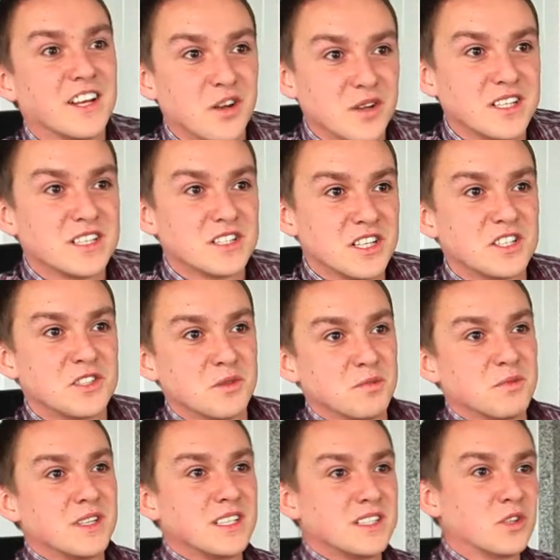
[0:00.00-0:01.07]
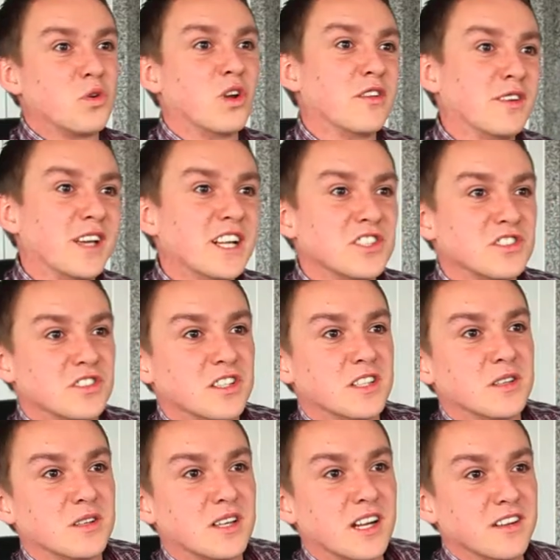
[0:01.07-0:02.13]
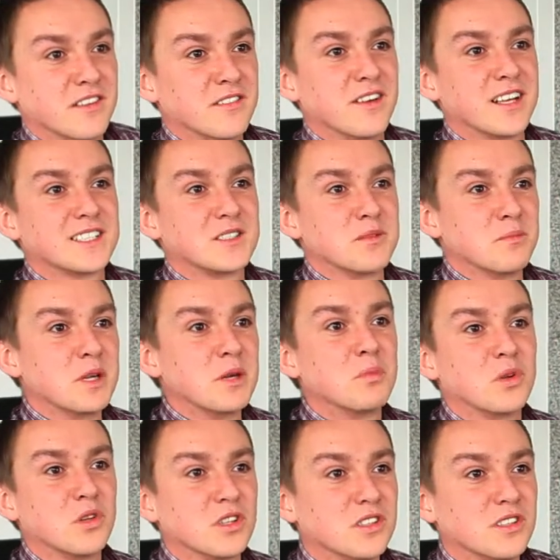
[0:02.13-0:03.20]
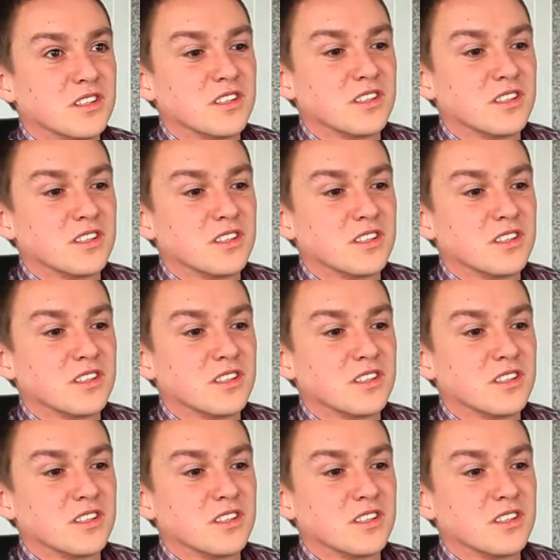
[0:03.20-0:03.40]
You know, it's, it's the it's the qualifications that they kind of invest in people and